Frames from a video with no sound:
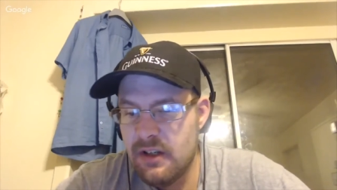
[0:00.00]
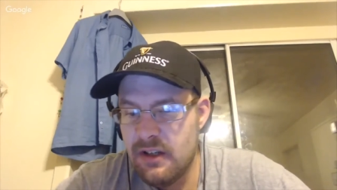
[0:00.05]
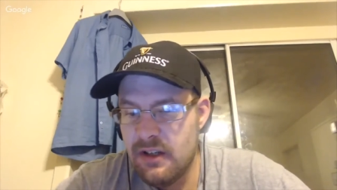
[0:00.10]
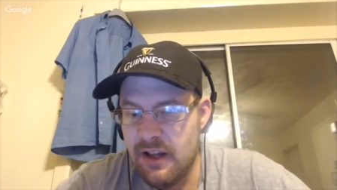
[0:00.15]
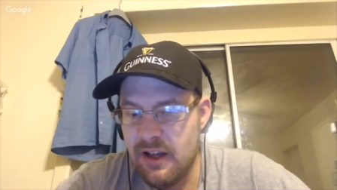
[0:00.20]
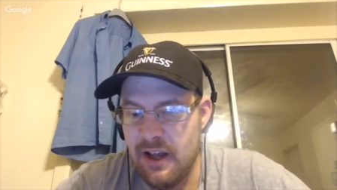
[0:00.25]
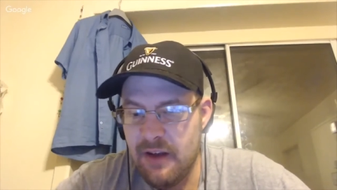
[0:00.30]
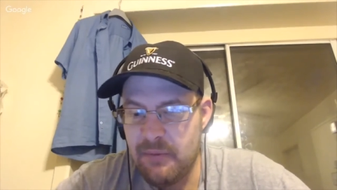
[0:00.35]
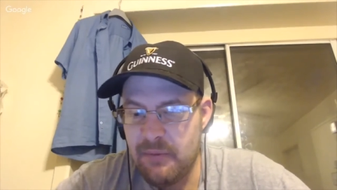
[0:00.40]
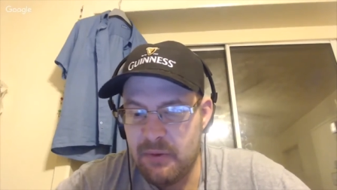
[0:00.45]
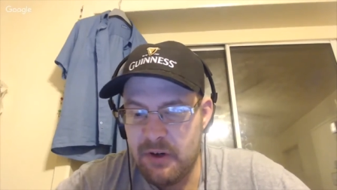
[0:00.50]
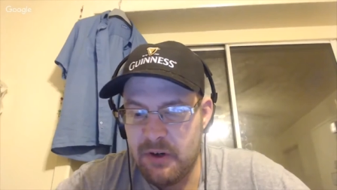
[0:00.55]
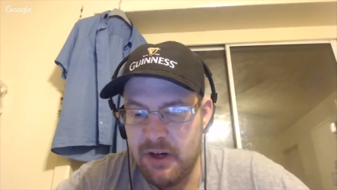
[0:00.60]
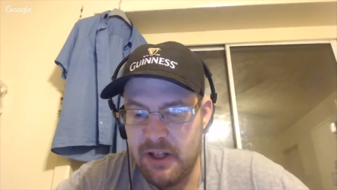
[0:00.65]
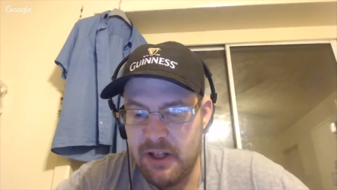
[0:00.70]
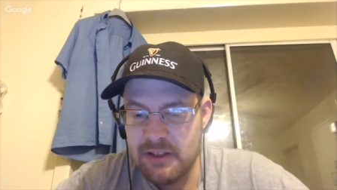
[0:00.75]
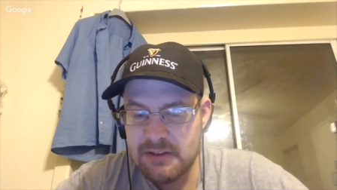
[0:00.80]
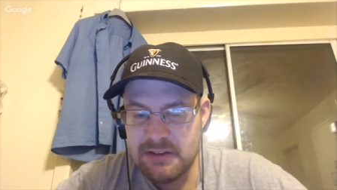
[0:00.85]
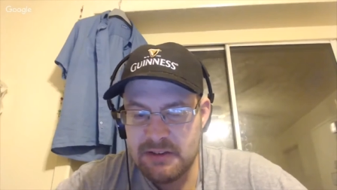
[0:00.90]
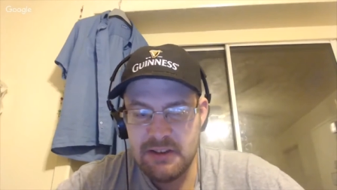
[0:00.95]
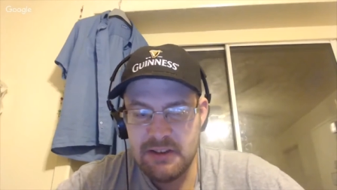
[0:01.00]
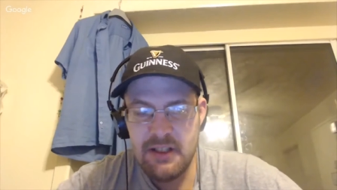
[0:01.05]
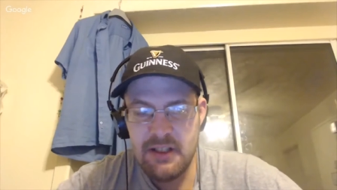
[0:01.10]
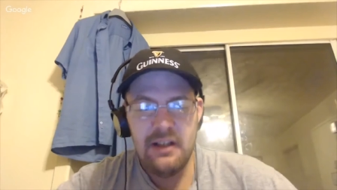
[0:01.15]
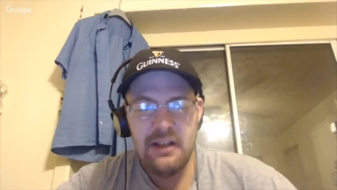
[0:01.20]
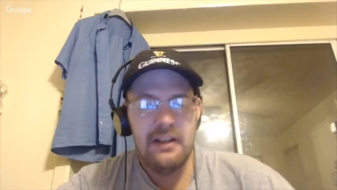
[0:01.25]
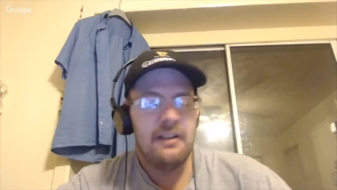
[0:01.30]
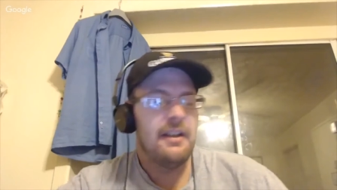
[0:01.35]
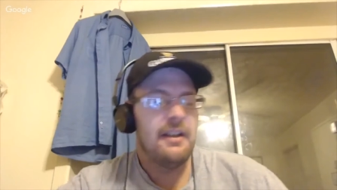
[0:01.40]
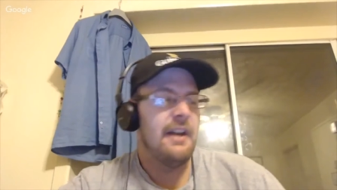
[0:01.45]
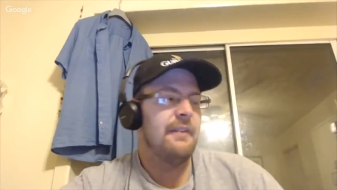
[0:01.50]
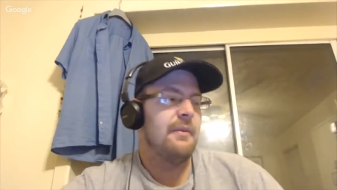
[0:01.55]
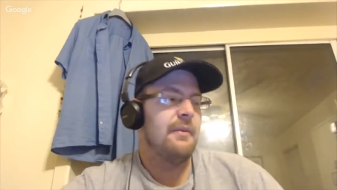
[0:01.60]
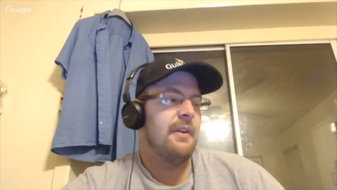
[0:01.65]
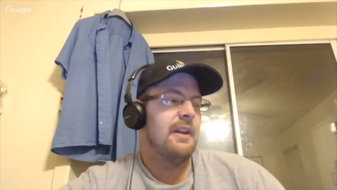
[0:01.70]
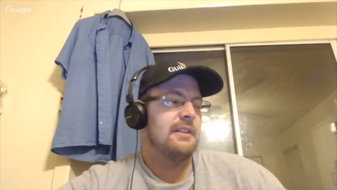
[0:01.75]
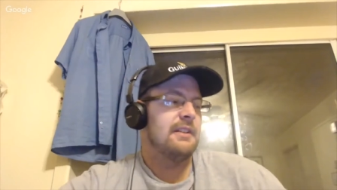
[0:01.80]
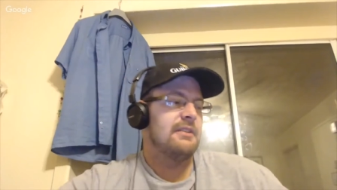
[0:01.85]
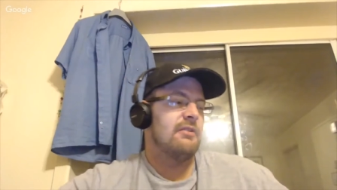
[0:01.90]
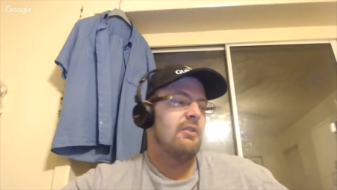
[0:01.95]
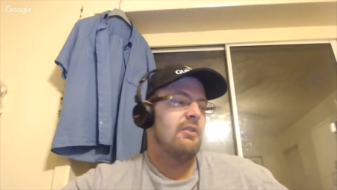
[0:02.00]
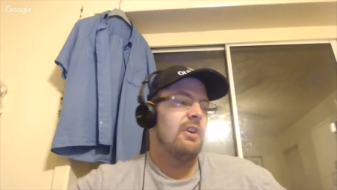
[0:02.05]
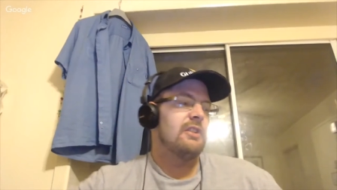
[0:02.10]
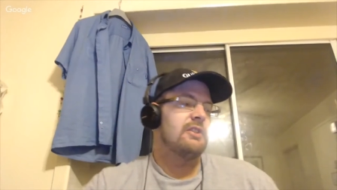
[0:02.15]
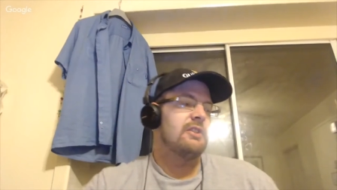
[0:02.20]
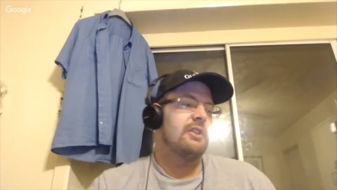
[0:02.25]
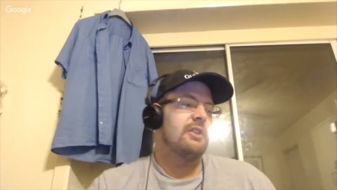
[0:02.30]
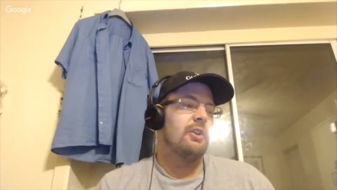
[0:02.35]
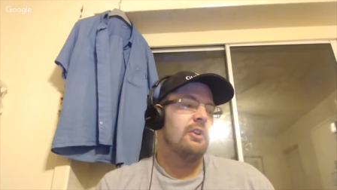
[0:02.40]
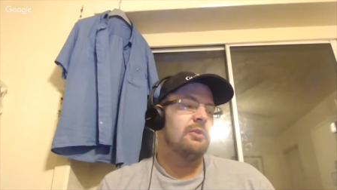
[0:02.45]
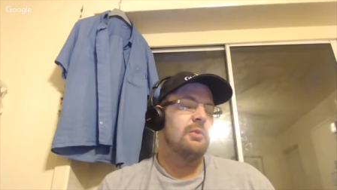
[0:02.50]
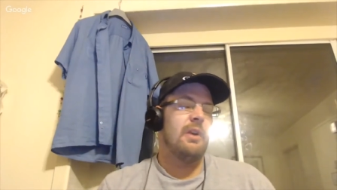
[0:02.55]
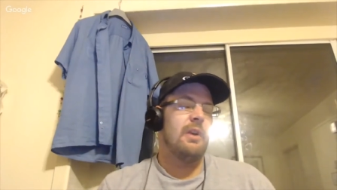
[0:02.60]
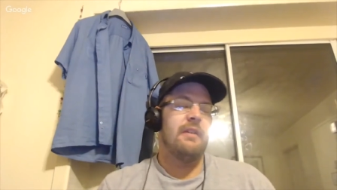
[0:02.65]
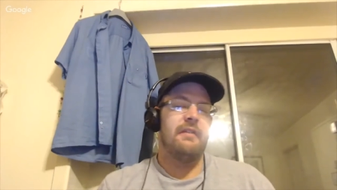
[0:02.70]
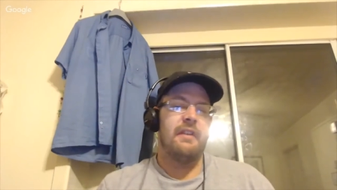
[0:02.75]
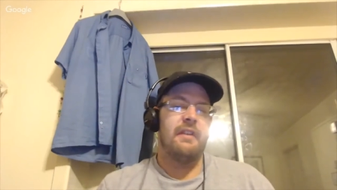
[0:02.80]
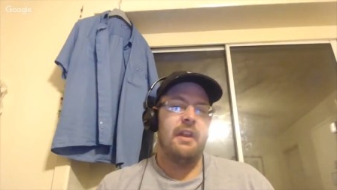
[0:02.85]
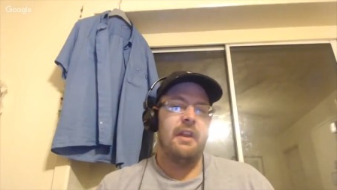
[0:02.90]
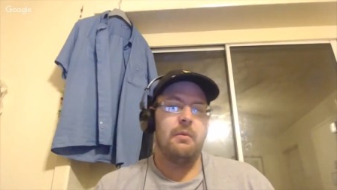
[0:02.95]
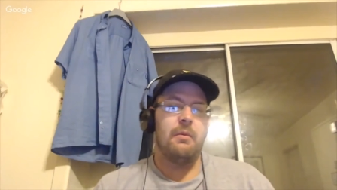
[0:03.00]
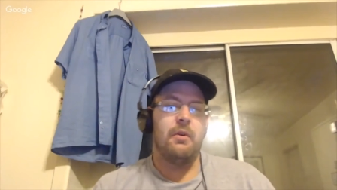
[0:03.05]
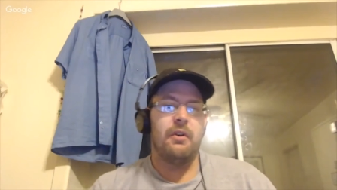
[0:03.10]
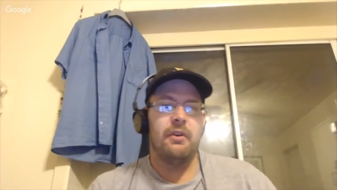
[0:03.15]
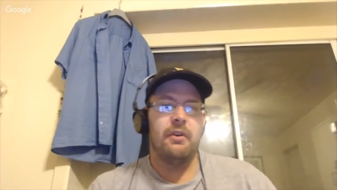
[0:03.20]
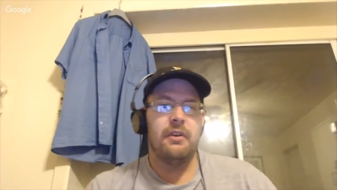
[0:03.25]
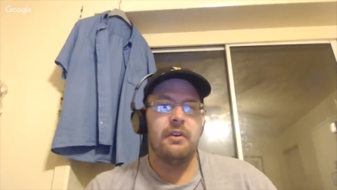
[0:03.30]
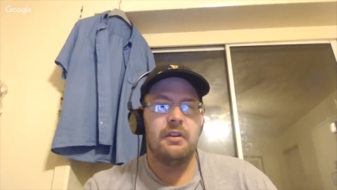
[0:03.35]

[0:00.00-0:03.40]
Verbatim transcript: everyone has uh, everyone has a right to use whatever they want.